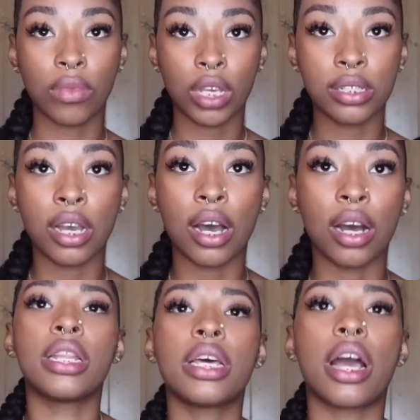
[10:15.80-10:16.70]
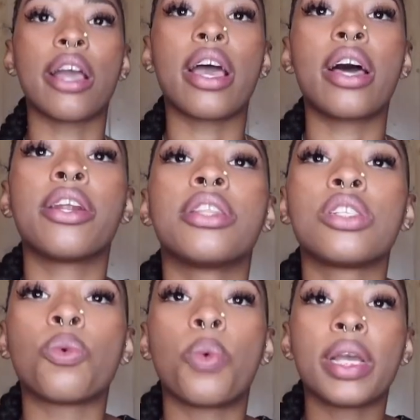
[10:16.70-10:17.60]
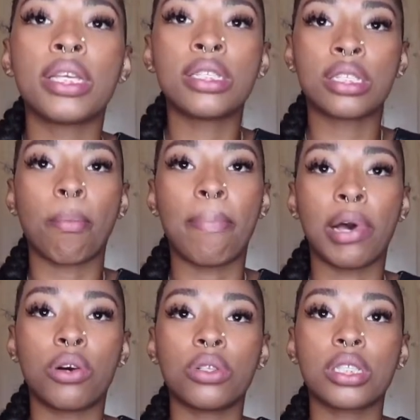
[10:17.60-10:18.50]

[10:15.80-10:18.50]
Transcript: top and then I added this waist belt